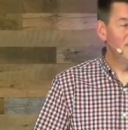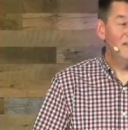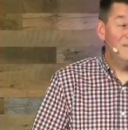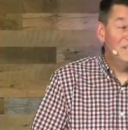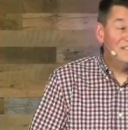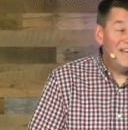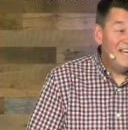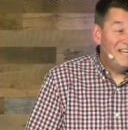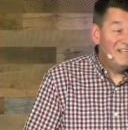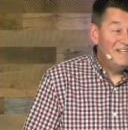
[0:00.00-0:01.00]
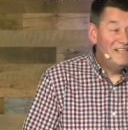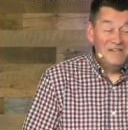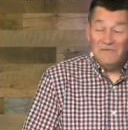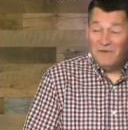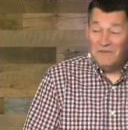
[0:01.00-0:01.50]
I'm excited
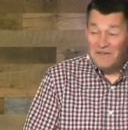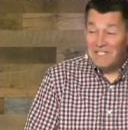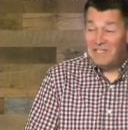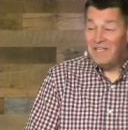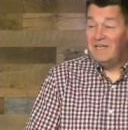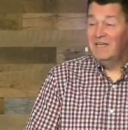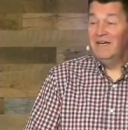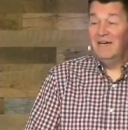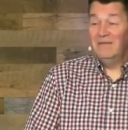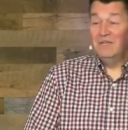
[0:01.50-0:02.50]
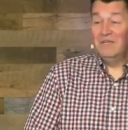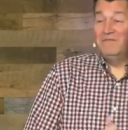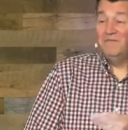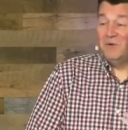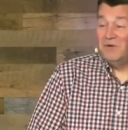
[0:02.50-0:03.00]
for the vision looking
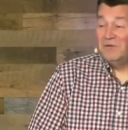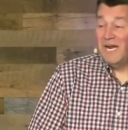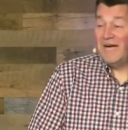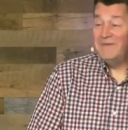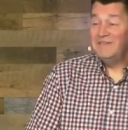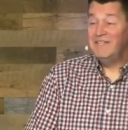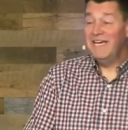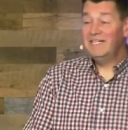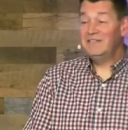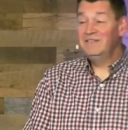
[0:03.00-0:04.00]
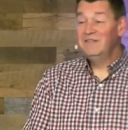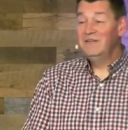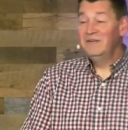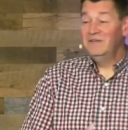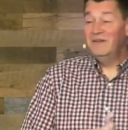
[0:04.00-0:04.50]
forward to what happens next.
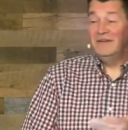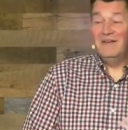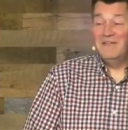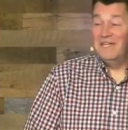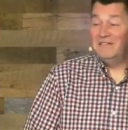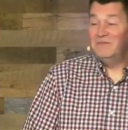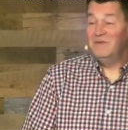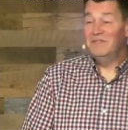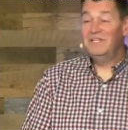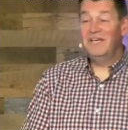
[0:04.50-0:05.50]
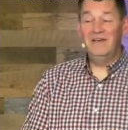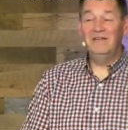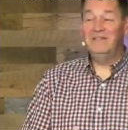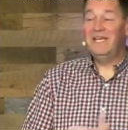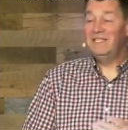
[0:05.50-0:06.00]
We don't have the nuts and bolts yet,
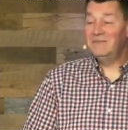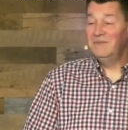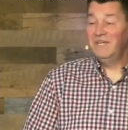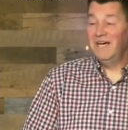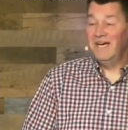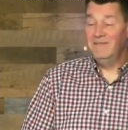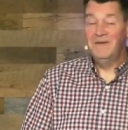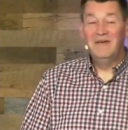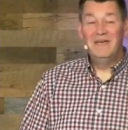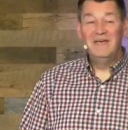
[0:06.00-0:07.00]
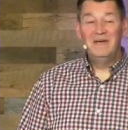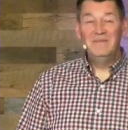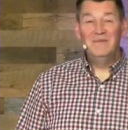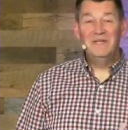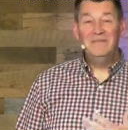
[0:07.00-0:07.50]
it'll take some time.
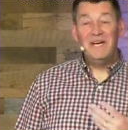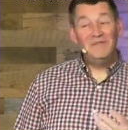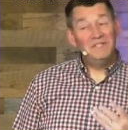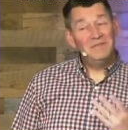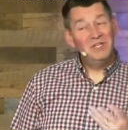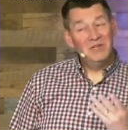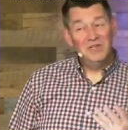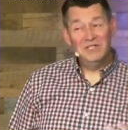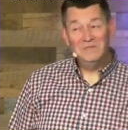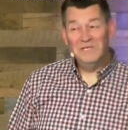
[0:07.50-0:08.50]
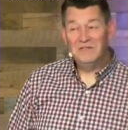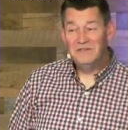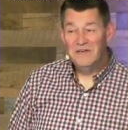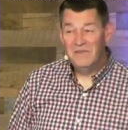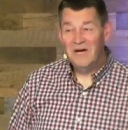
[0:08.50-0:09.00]
But let me offer some
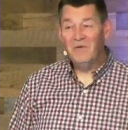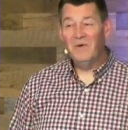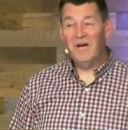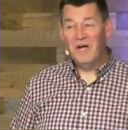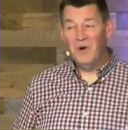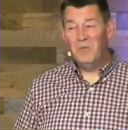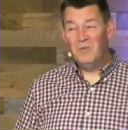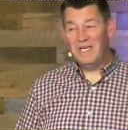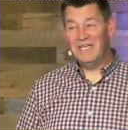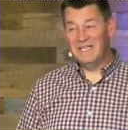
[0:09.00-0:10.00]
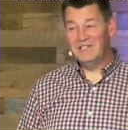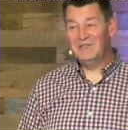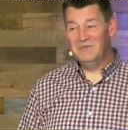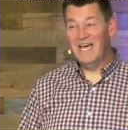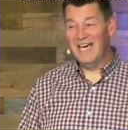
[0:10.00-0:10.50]
encouragements about what I hope we can
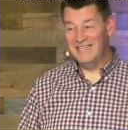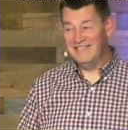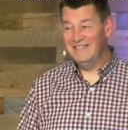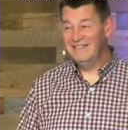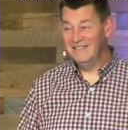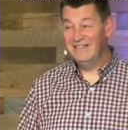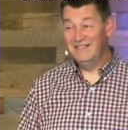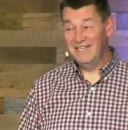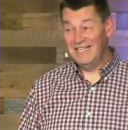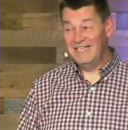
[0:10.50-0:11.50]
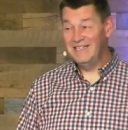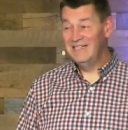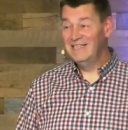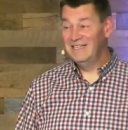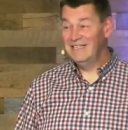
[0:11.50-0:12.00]
expect. Are you ready?
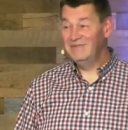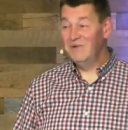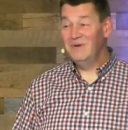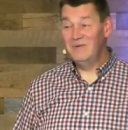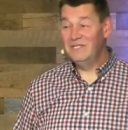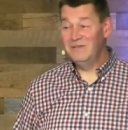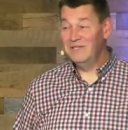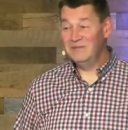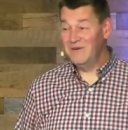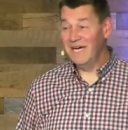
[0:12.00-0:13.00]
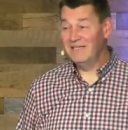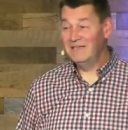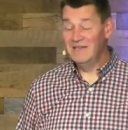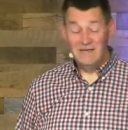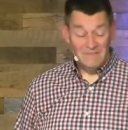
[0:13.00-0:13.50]
These won't be what you
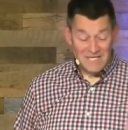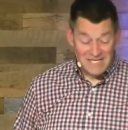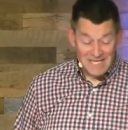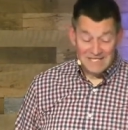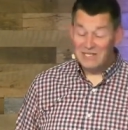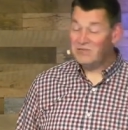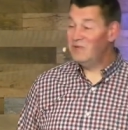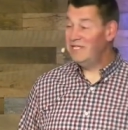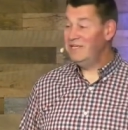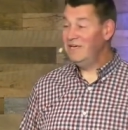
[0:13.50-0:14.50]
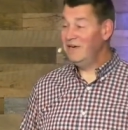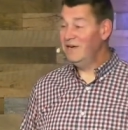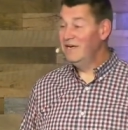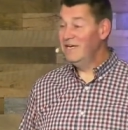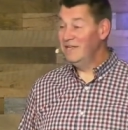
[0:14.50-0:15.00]
expect, but this is what's here
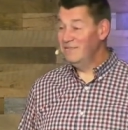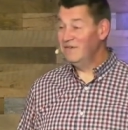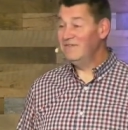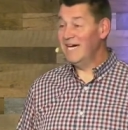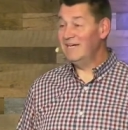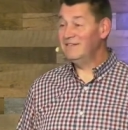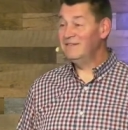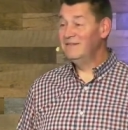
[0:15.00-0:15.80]
in the book of Acts.